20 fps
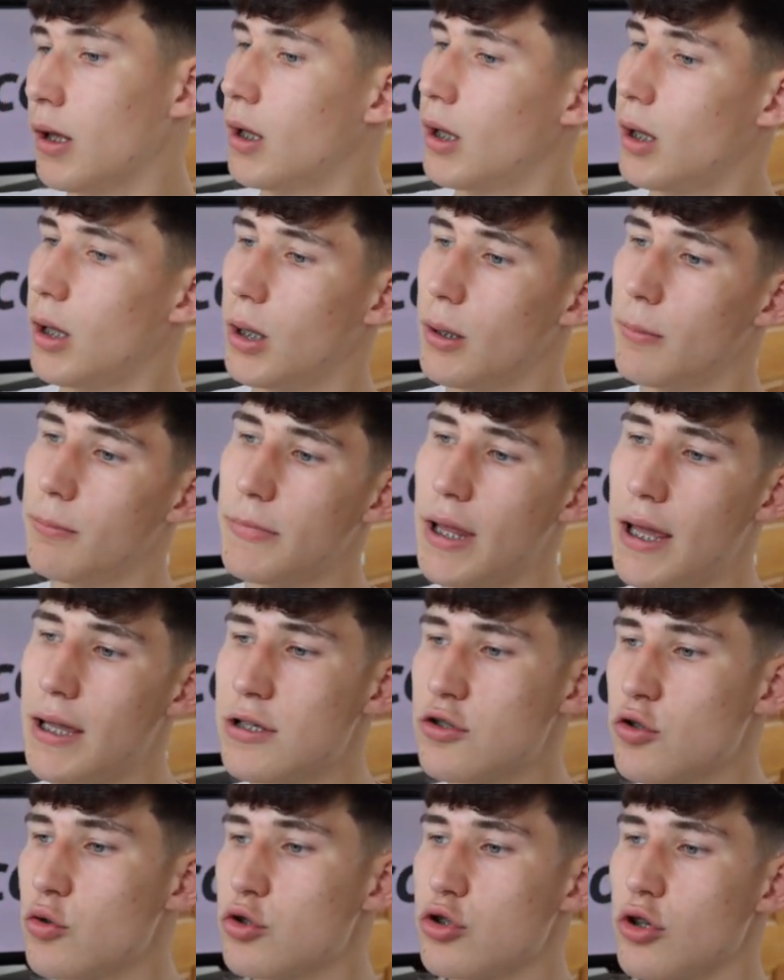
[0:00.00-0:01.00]
There
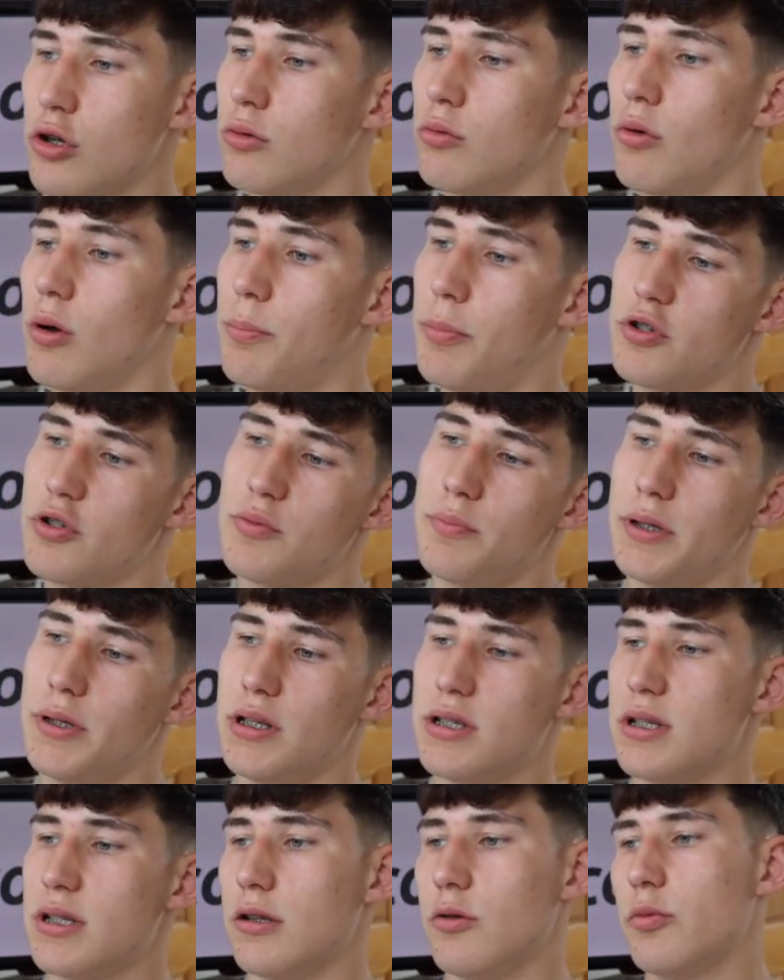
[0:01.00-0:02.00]
is also a
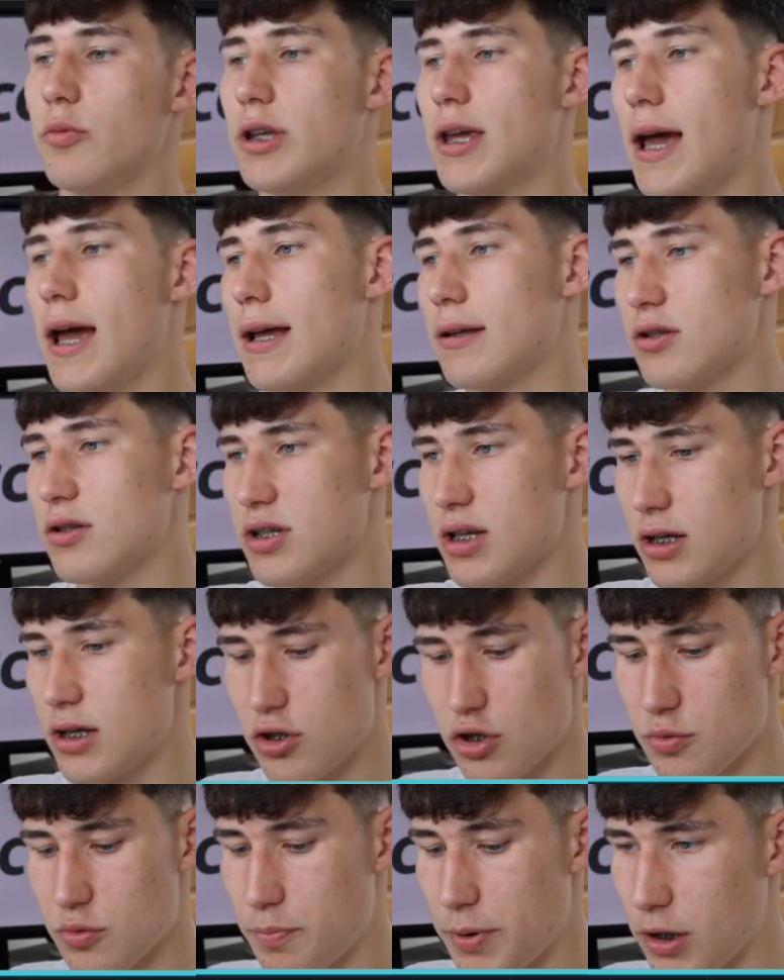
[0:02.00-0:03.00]
possibility that we can see
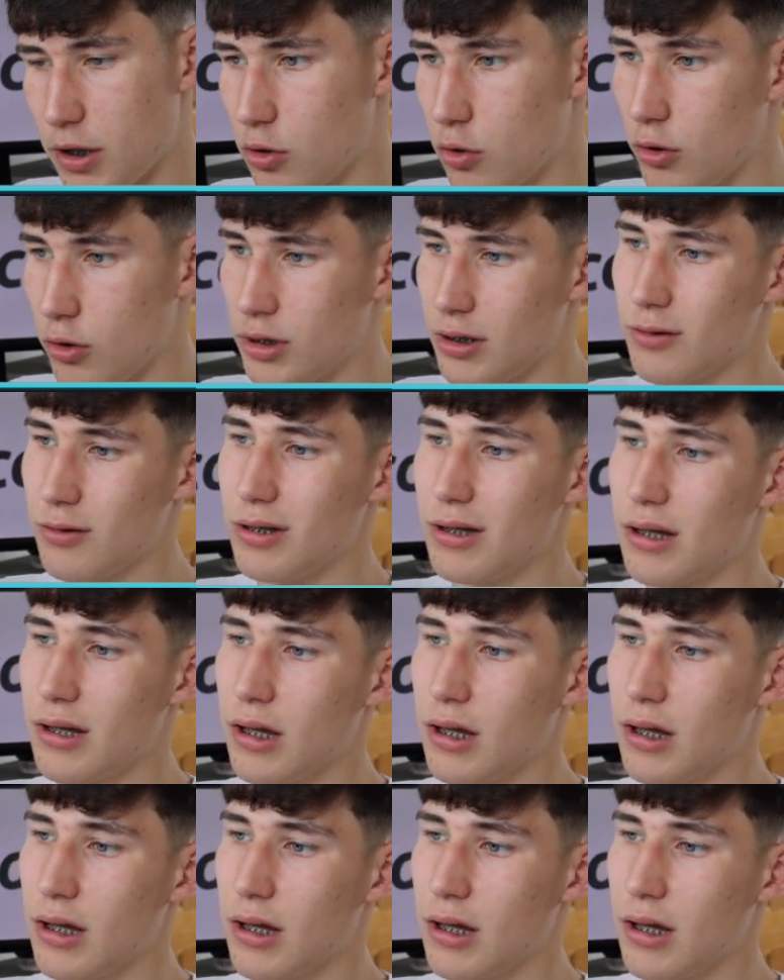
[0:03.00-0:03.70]
just Bitcoin